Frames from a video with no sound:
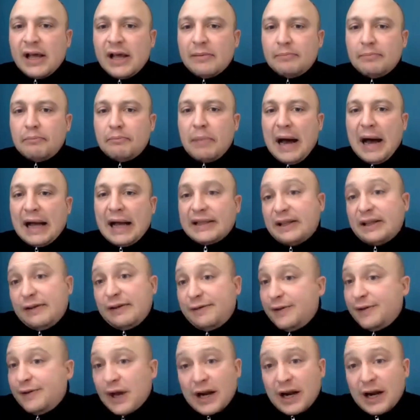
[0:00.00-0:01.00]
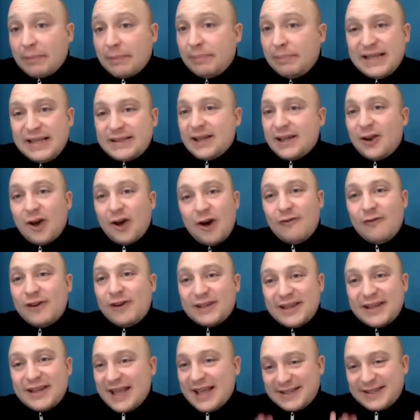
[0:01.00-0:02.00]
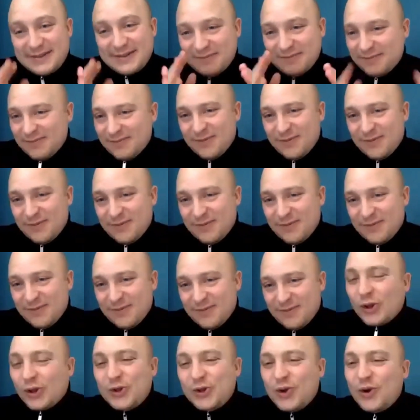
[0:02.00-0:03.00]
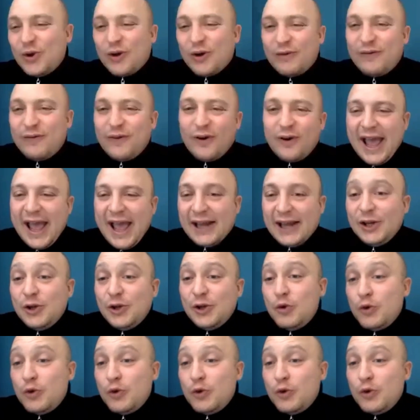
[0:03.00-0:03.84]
But if you are a pizza lover, that's what you go for.